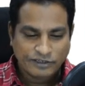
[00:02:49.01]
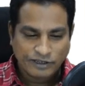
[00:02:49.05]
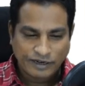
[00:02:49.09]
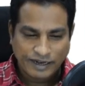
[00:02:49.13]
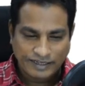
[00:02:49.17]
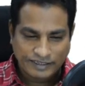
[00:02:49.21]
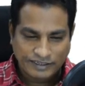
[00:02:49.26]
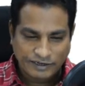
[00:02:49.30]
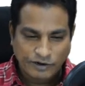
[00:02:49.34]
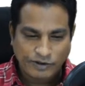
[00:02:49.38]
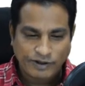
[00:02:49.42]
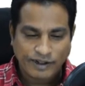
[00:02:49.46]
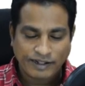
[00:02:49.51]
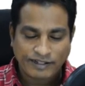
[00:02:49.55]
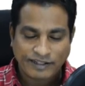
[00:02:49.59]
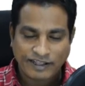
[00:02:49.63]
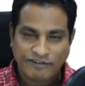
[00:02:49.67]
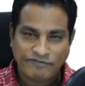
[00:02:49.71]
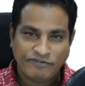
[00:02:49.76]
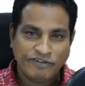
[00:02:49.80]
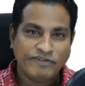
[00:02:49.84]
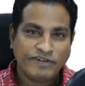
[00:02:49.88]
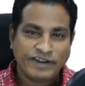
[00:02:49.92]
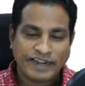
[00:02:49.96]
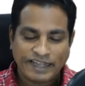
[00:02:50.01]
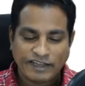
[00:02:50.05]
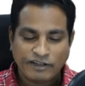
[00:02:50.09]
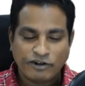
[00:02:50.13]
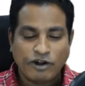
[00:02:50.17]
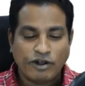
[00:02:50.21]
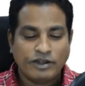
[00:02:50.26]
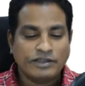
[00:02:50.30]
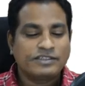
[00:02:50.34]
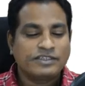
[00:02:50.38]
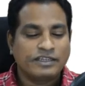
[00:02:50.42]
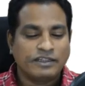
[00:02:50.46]
So let's look at that. We were
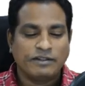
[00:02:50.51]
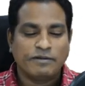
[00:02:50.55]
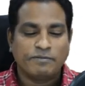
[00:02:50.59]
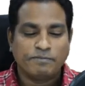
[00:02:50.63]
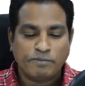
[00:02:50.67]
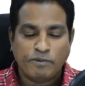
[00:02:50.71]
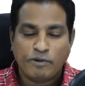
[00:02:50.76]
engrossed in the